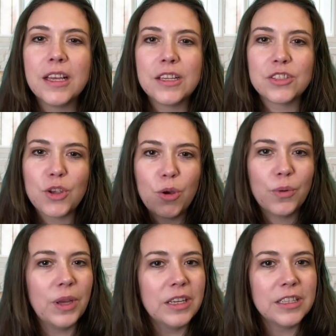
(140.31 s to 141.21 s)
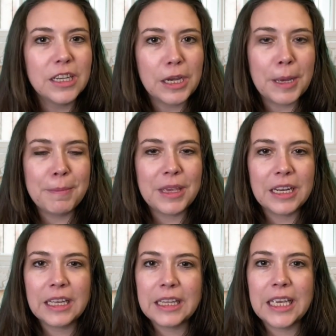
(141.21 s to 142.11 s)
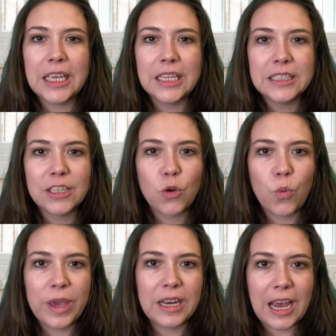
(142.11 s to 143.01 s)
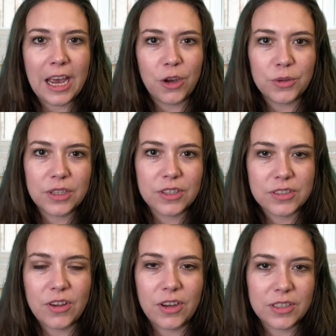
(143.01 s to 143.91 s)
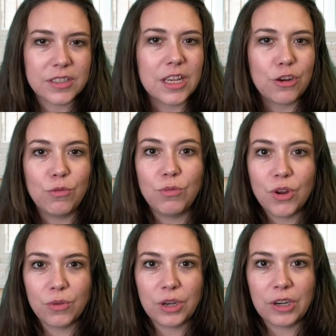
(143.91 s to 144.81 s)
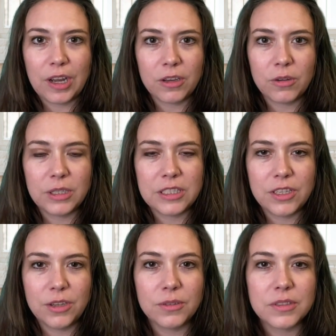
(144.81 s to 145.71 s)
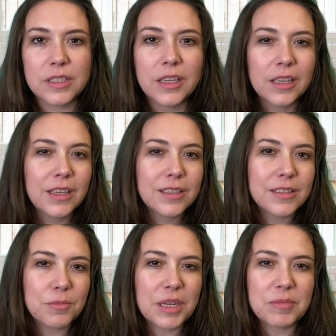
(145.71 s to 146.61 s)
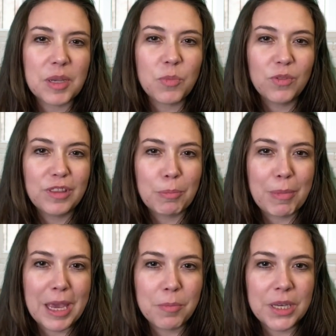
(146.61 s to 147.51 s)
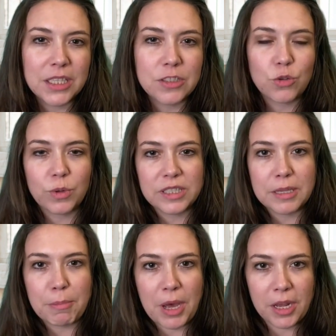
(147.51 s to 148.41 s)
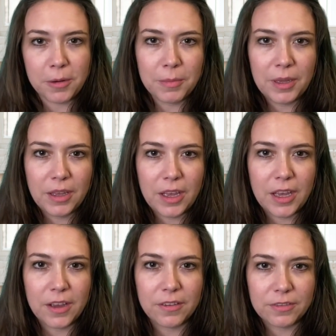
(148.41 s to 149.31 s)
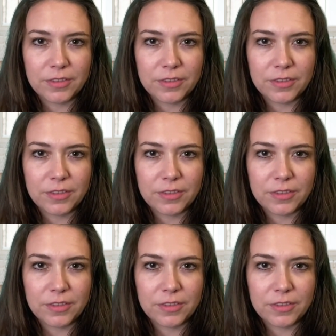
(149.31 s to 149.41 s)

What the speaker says: So immediately weed out the songs that you know you're not going to use. Sometimes I move the maybes towards the bottom of